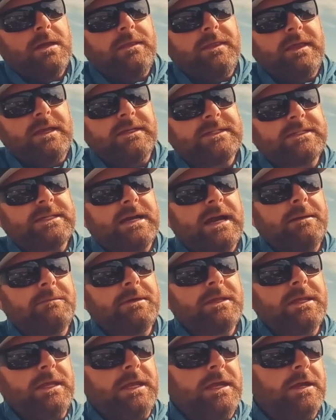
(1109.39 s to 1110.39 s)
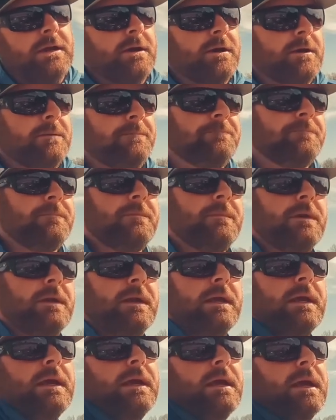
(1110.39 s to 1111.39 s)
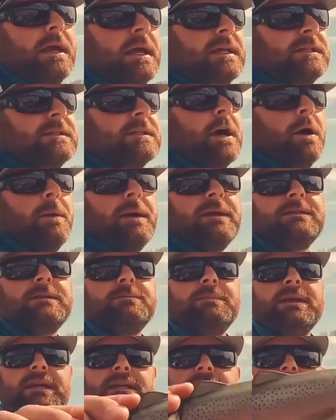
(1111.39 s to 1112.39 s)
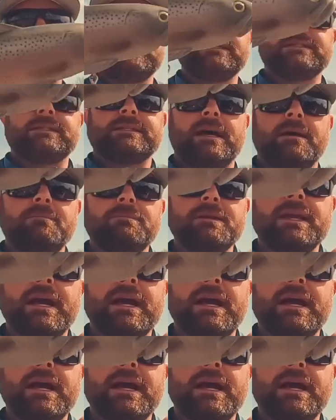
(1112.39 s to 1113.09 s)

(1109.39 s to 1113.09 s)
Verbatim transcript: this time of the year is going to be some